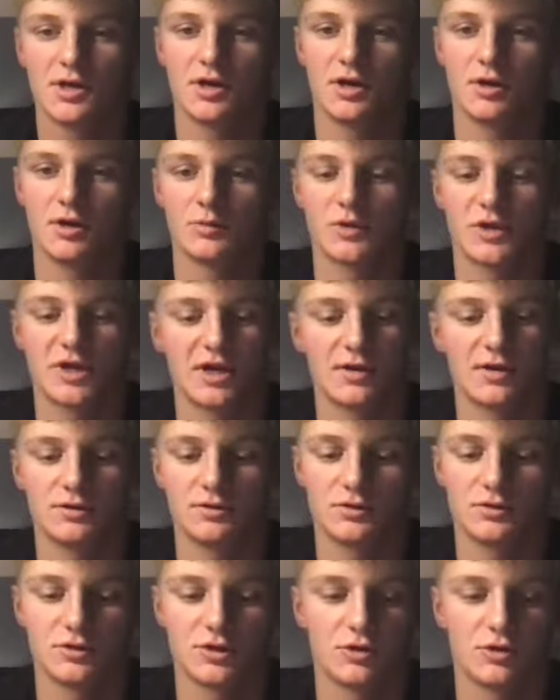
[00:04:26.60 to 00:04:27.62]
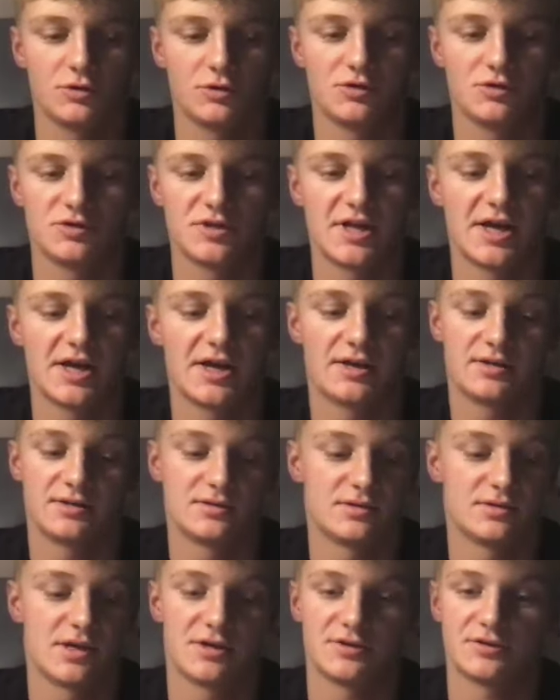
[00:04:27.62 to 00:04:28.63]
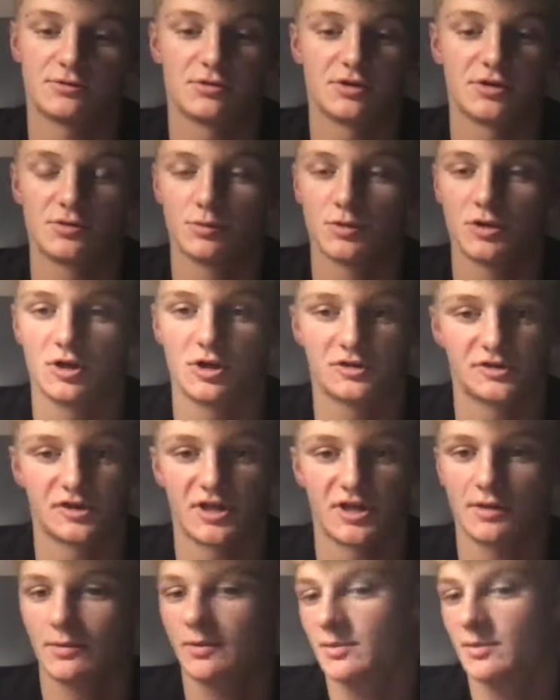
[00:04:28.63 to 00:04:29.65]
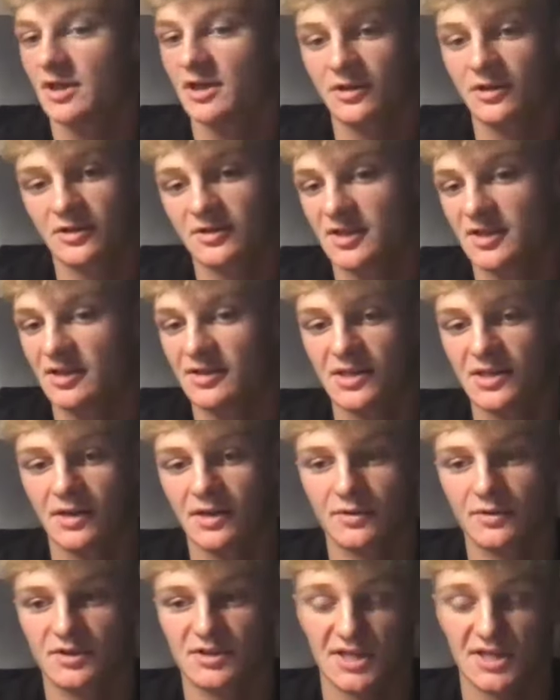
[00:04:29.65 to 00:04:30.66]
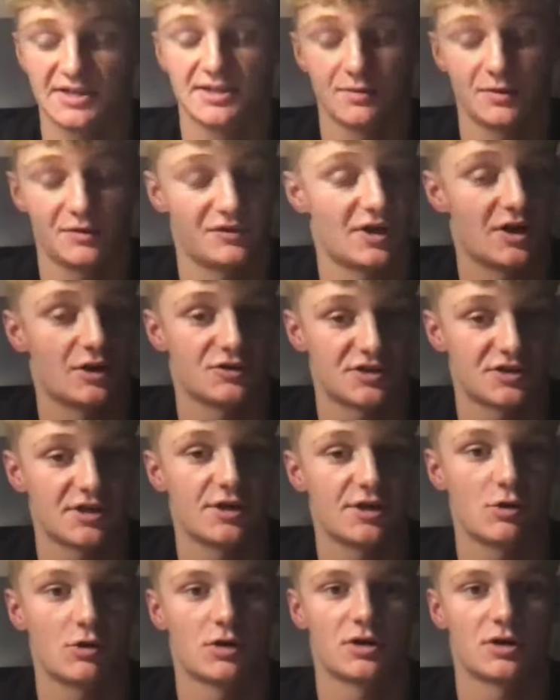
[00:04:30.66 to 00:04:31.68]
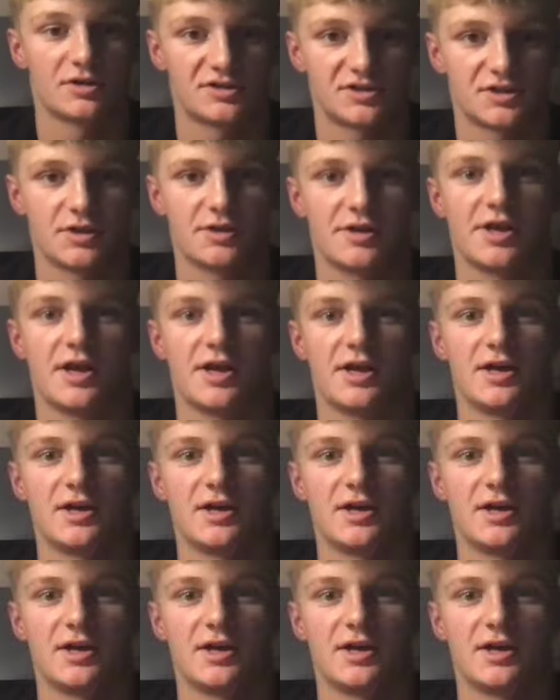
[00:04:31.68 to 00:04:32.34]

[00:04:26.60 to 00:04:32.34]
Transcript: we can't, you know, use that as the reason we lost the game. I mean, state semifinals, I know, are on a Sunday.